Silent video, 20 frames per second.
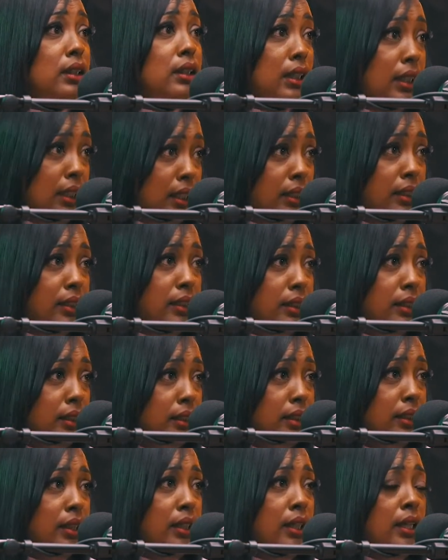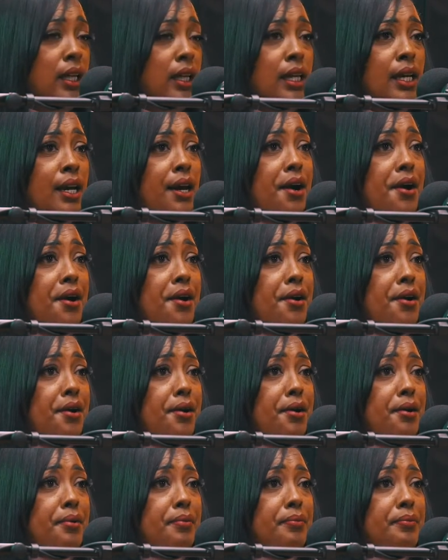Yeah.
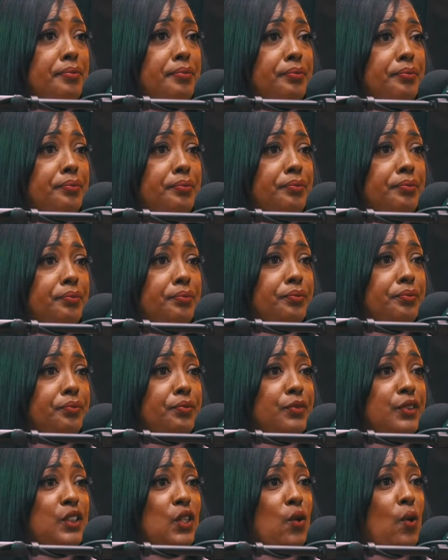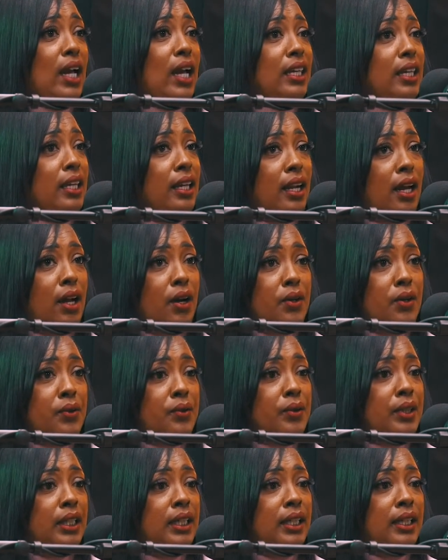Um, so I get
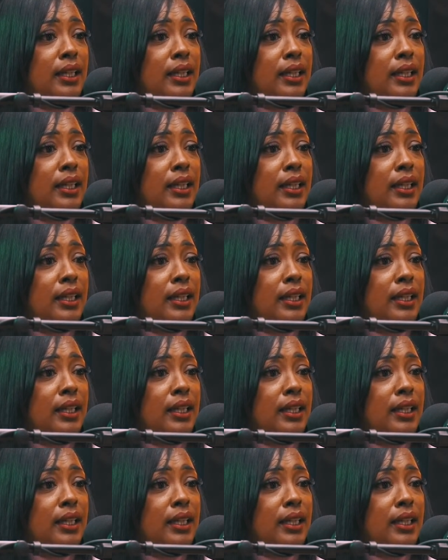out